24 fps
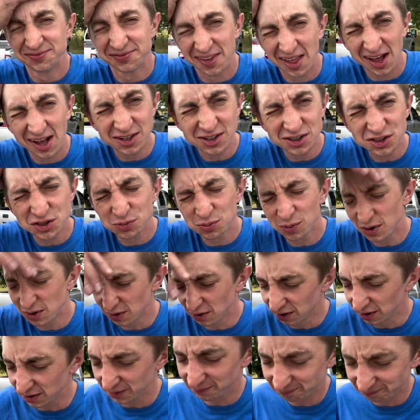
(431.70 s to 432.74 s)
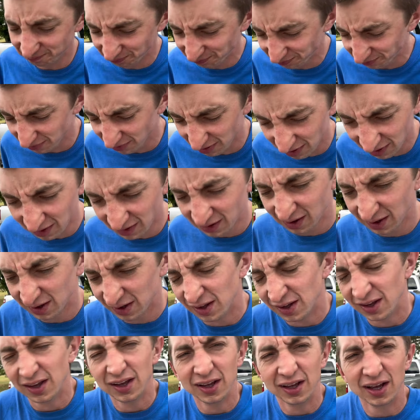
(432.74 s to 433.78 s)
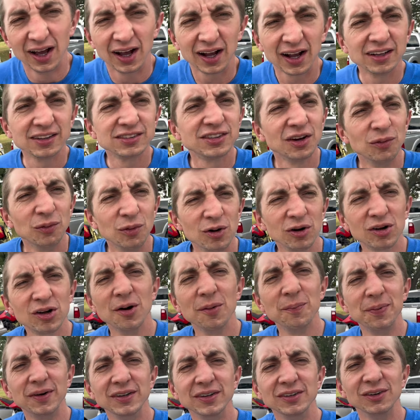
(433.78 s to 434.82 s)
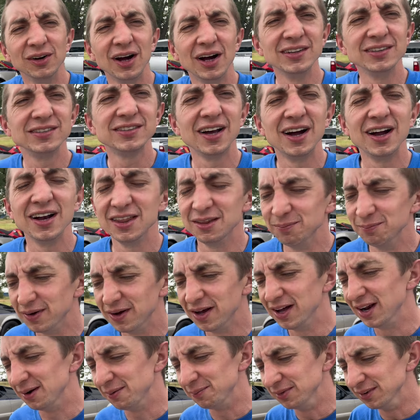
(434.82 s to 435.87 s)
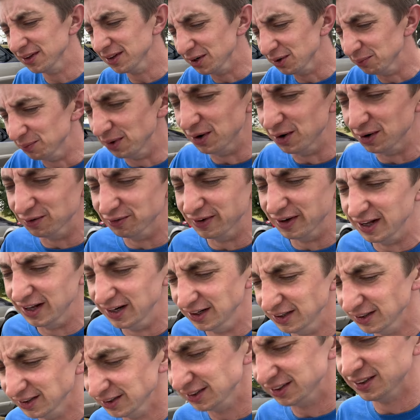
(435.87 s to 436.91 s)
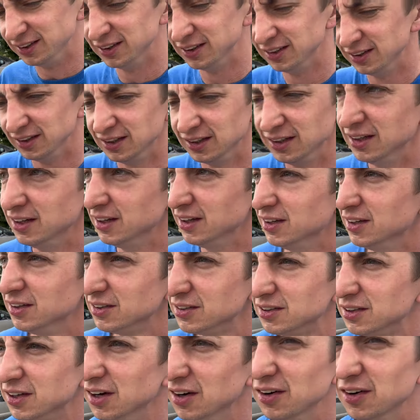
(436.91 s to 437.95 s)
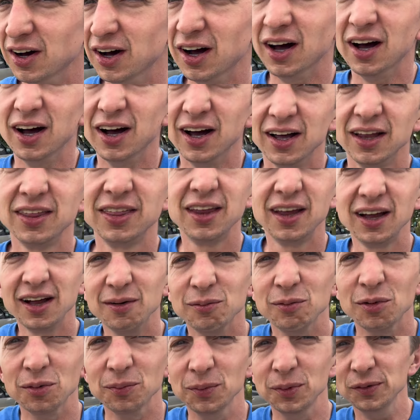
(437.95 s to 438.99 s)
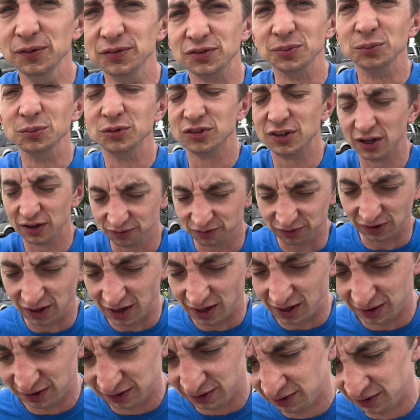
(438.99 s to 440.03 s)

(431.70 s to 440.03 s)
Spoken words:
I just woke up. I guess I woke up on the right side of the bed. I'm a little motivated. So I think I'm gonna move some stuff around.